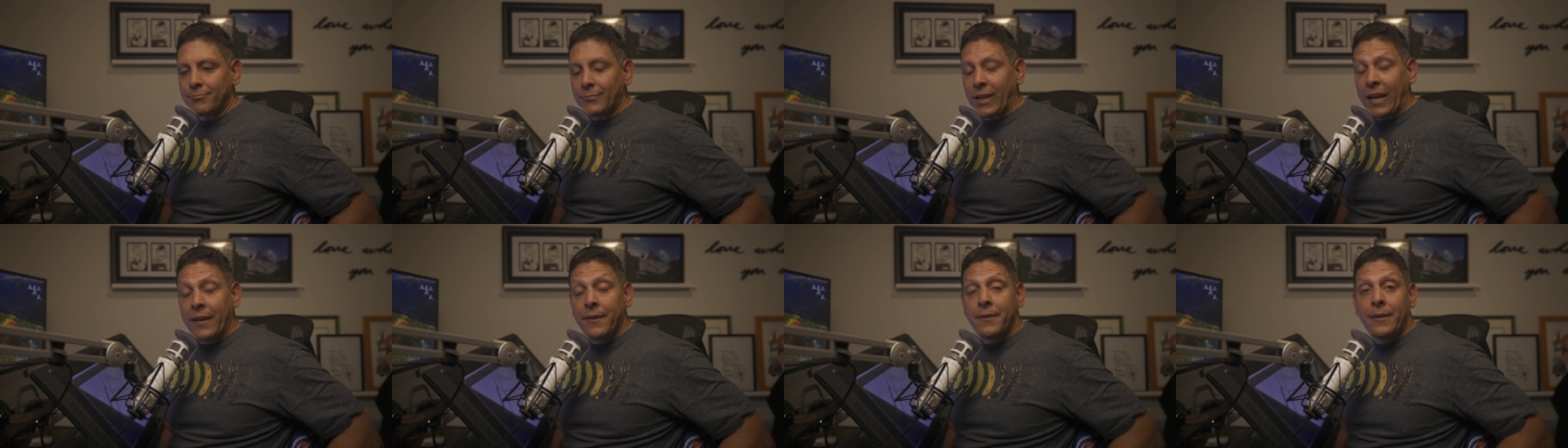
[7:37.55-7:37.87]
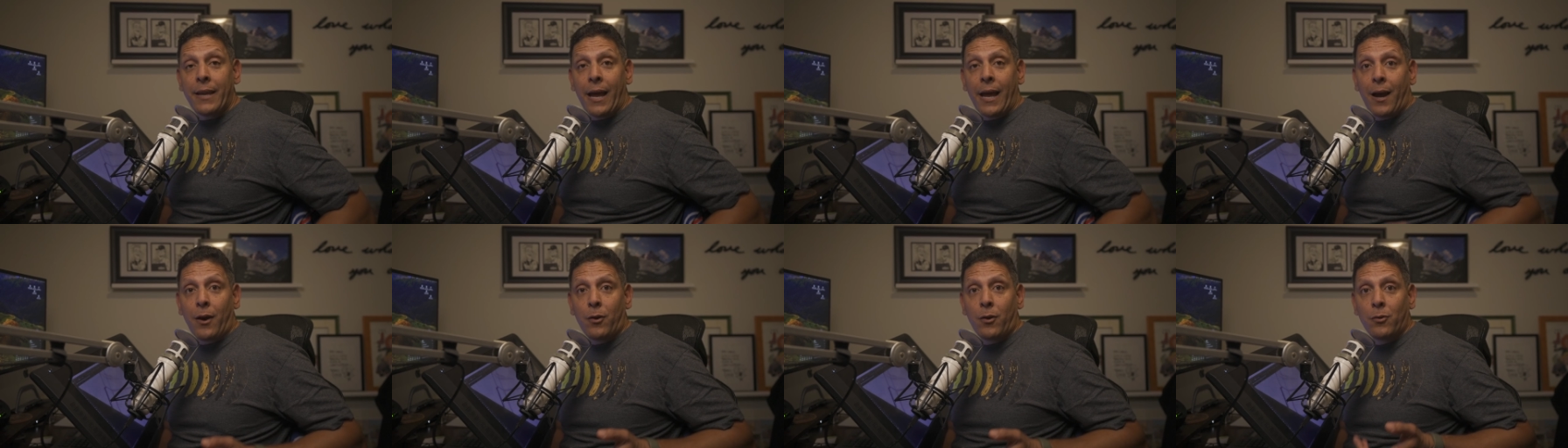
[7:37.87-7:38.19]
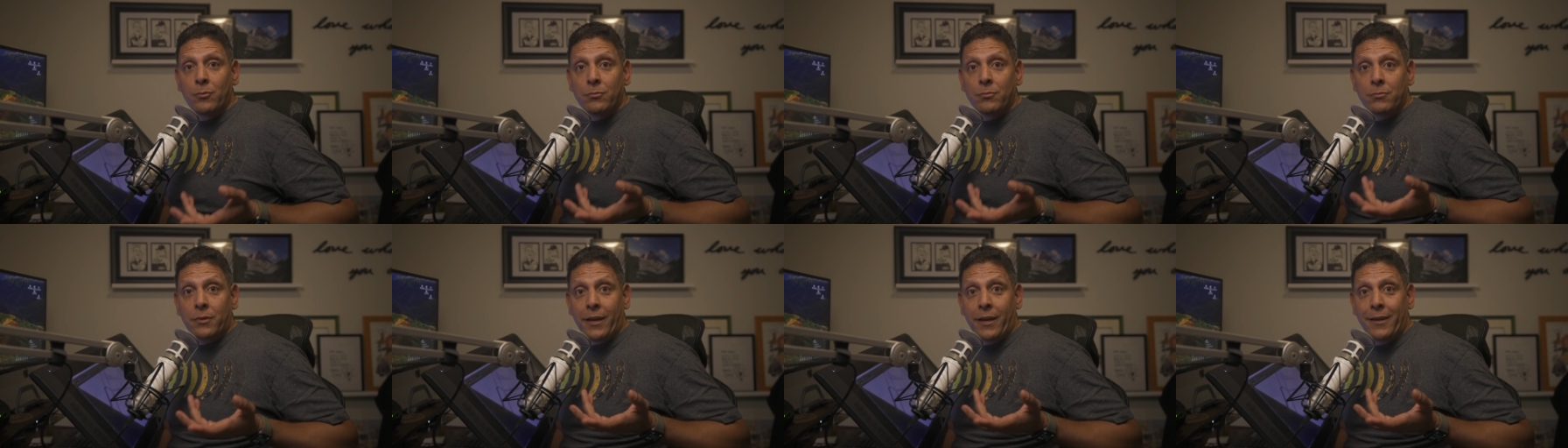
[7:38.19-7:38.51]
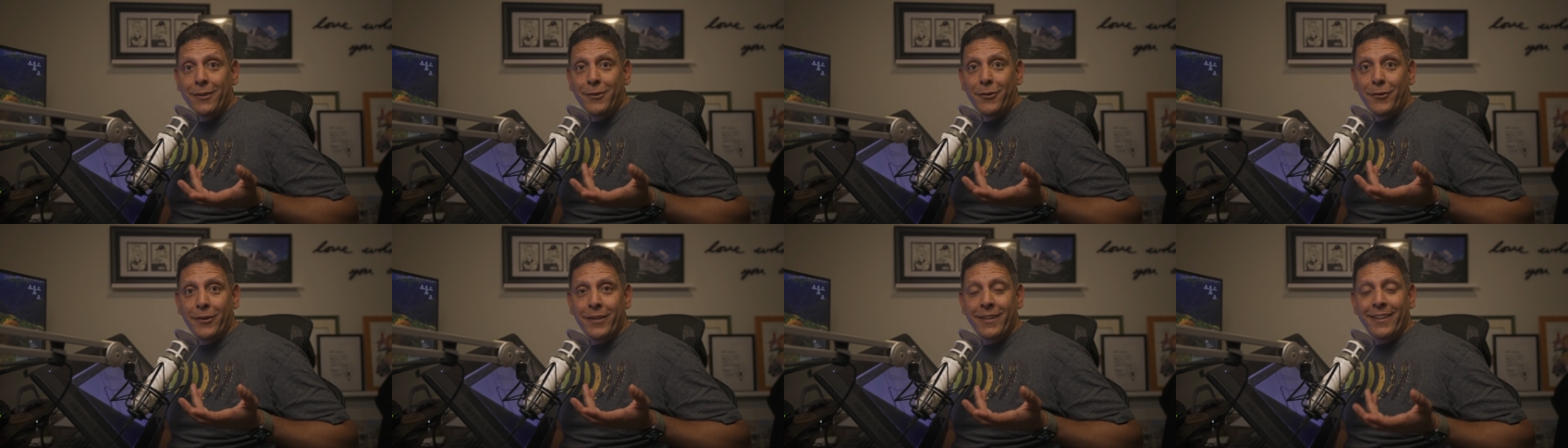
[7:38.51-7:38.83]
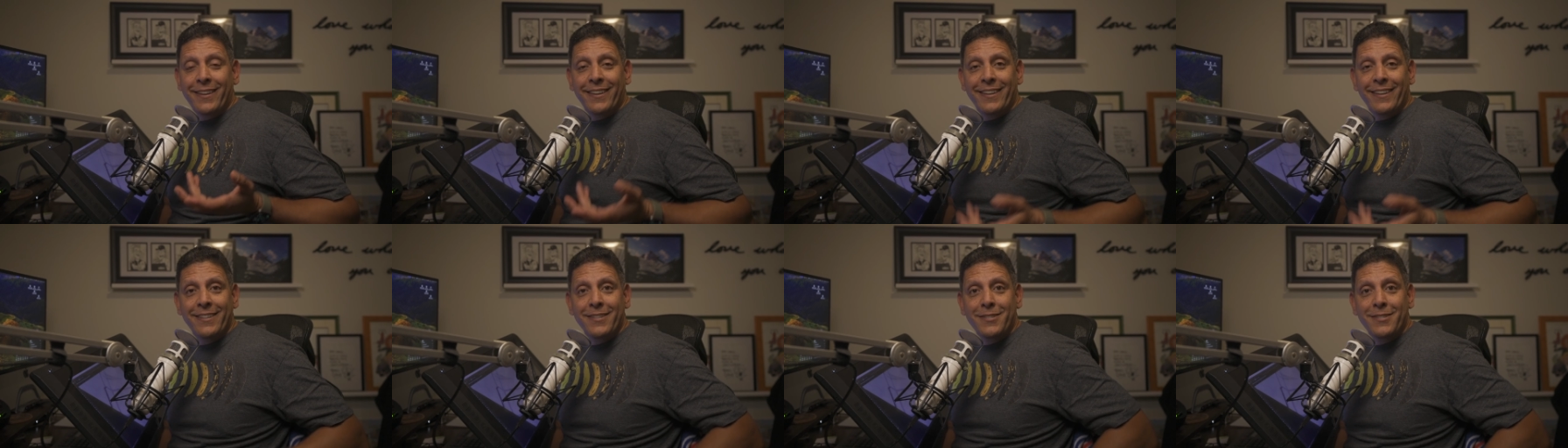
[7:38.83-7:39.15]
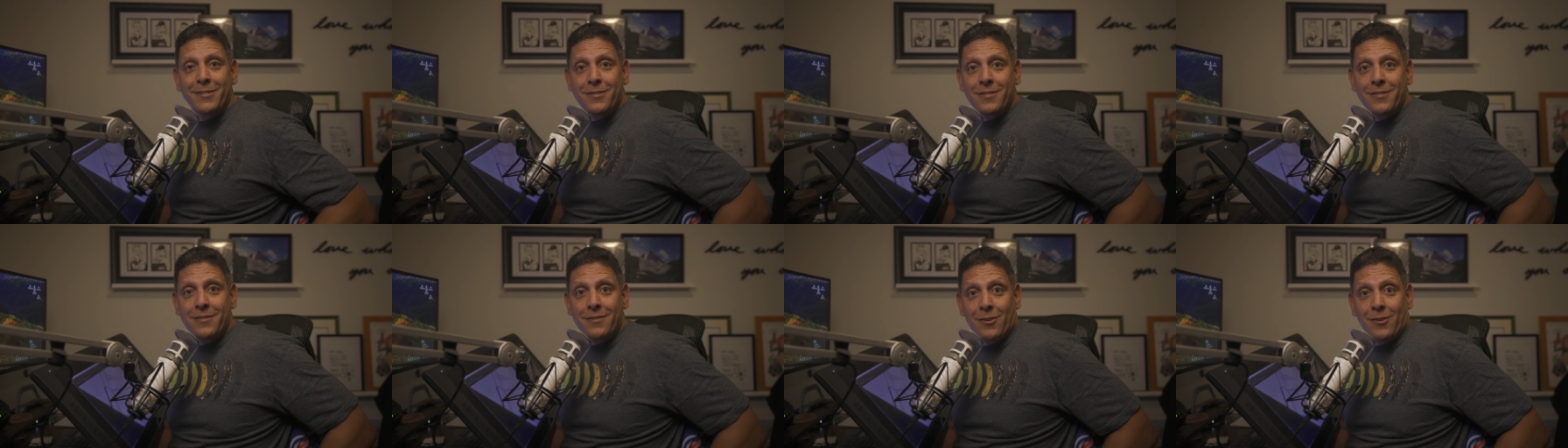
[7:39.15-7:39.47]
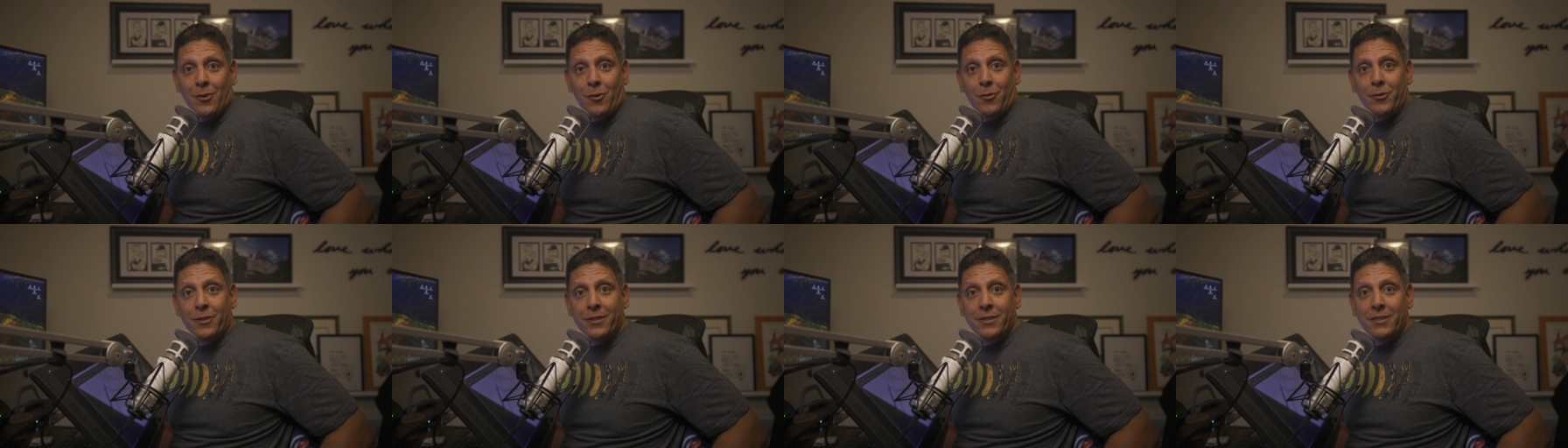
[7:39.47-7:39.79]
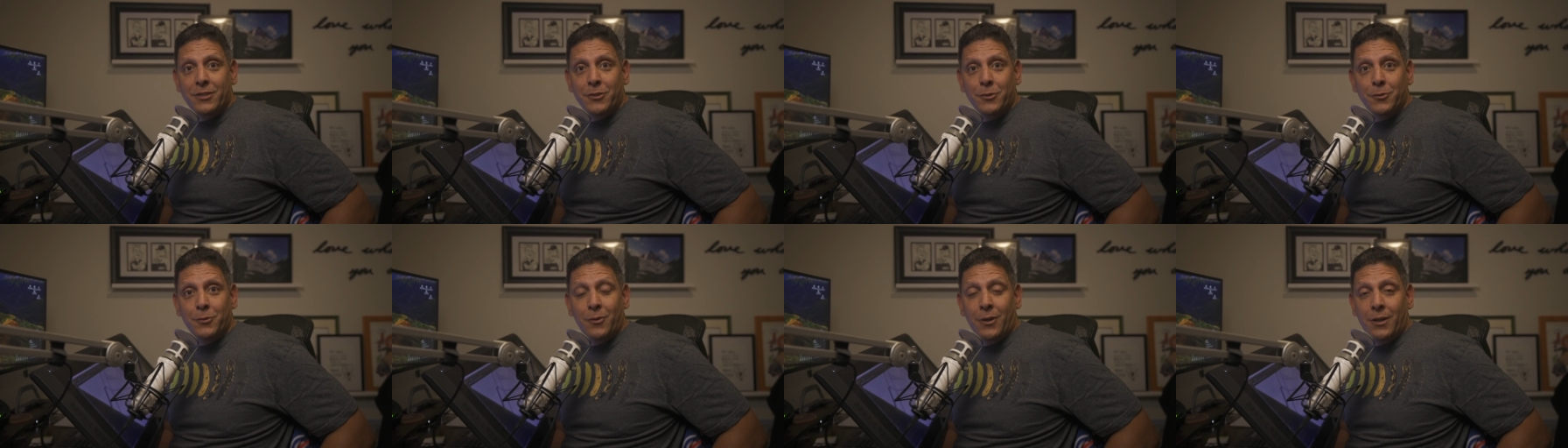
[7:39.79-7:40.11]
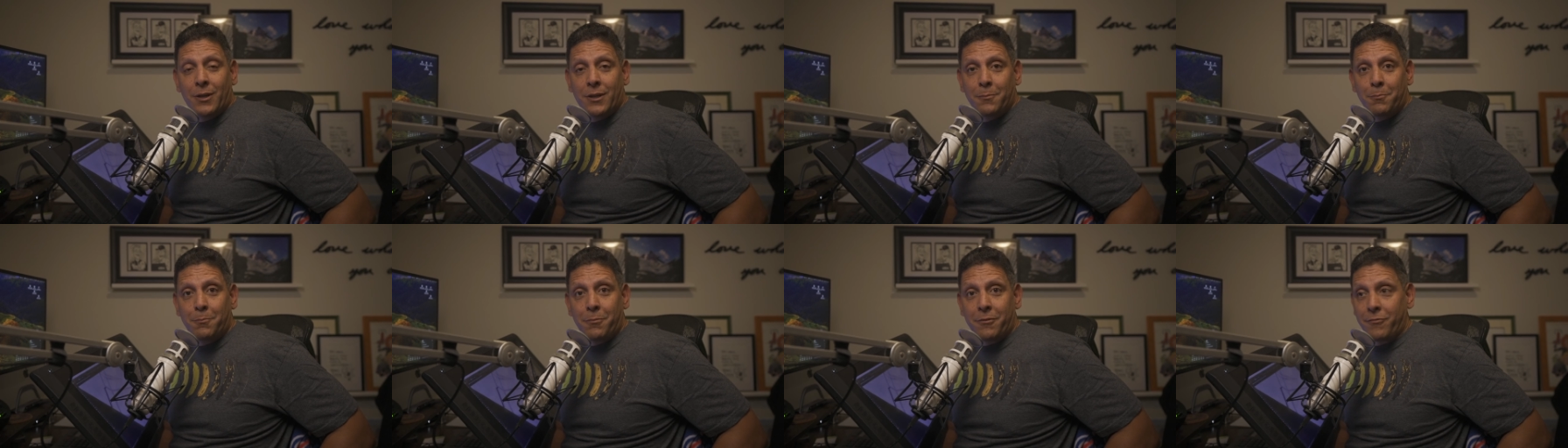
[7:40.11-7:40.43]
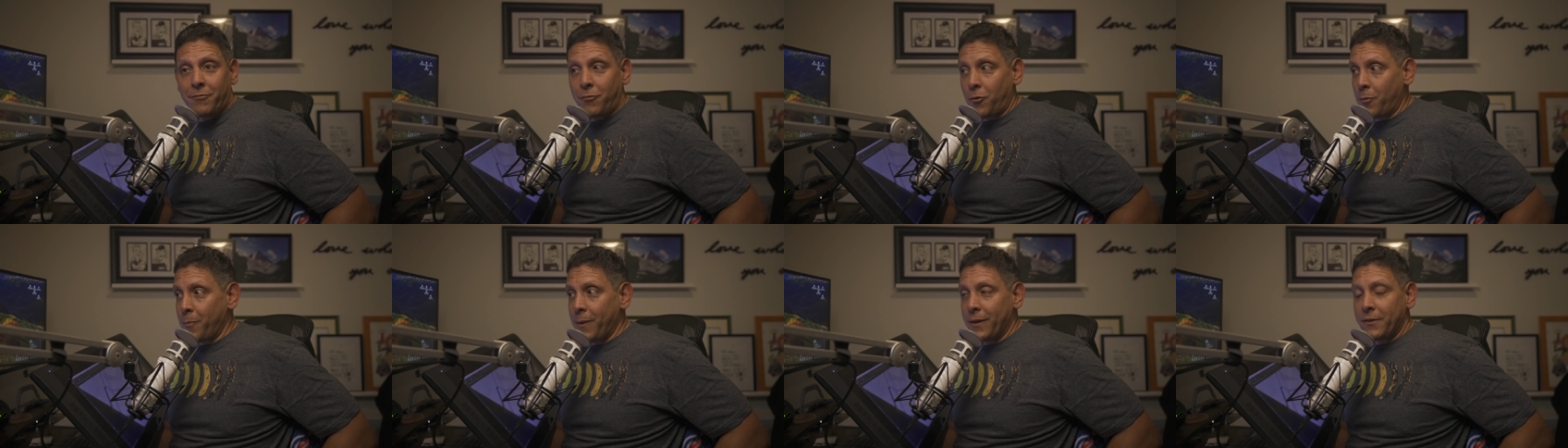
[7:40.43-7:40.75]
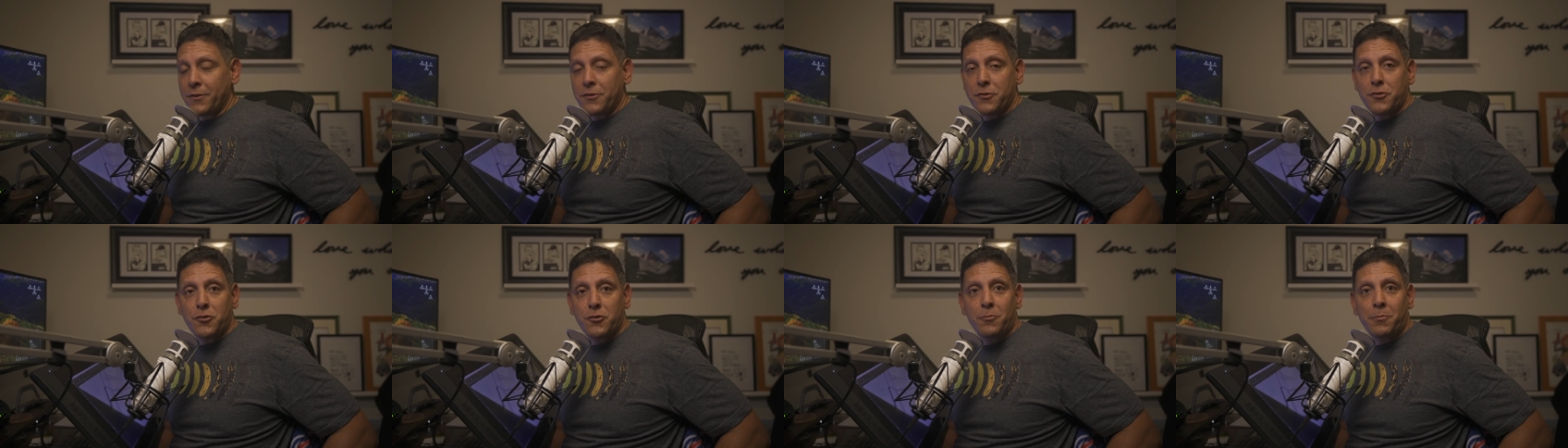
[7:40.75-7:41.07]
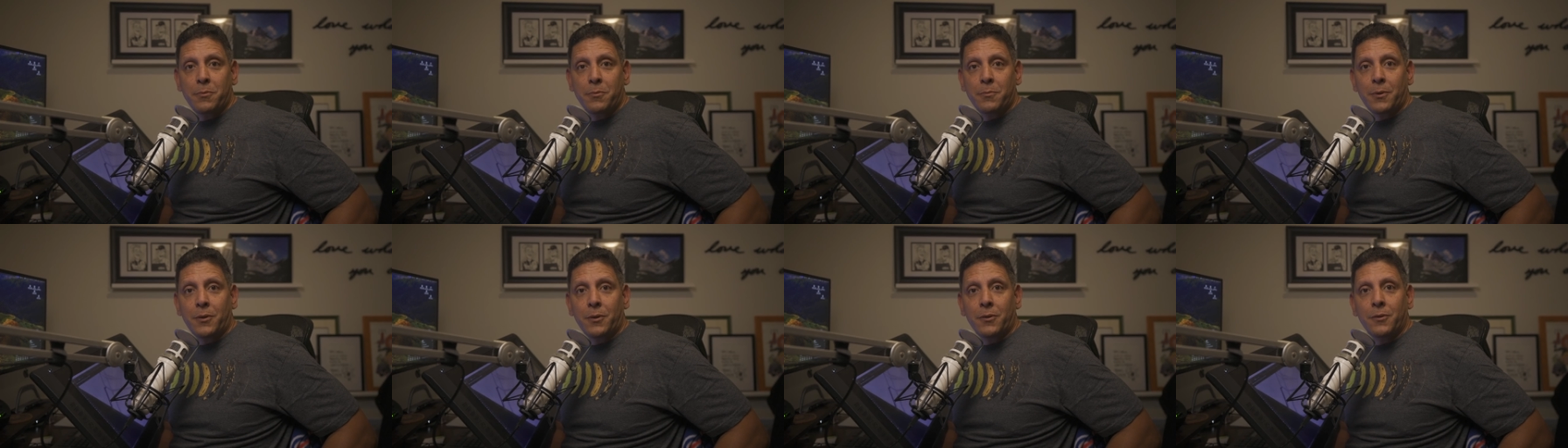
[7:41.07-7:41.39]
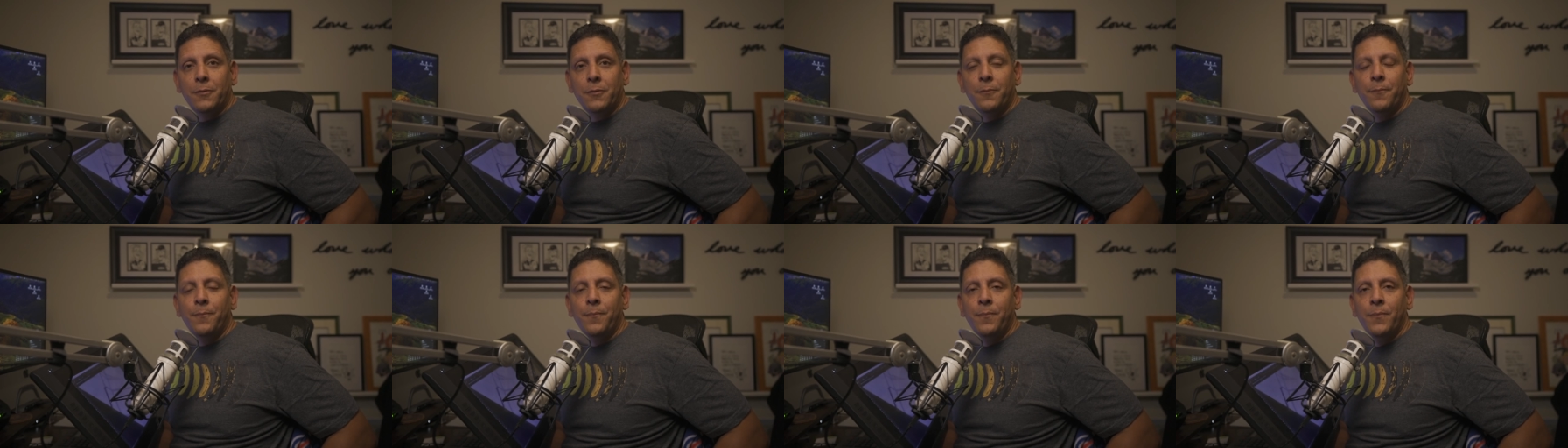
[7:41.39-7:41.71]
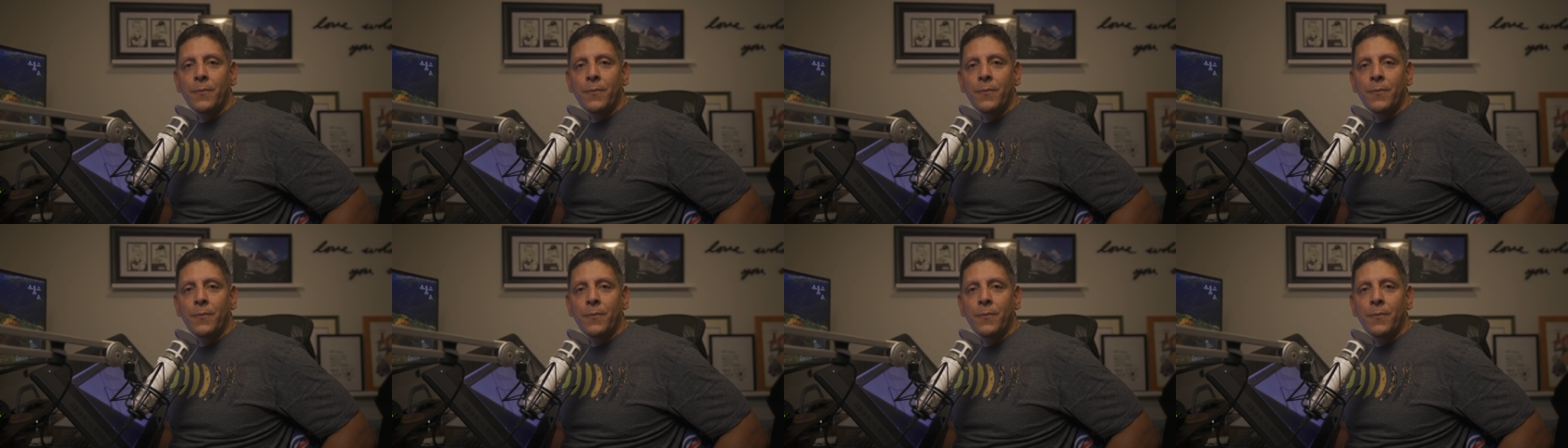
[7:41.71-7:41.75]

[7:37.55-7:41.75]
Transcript: And now Kendrick is going to uh, perform at the Super Bowl.